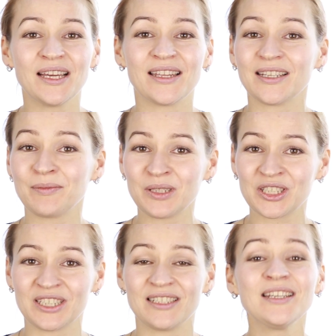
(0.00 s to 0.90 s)
what you
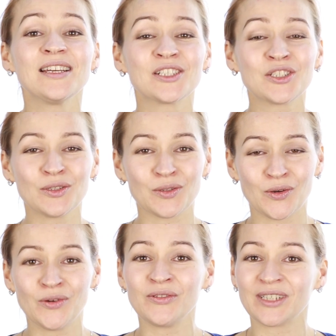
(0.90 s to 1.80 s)
would like to see on our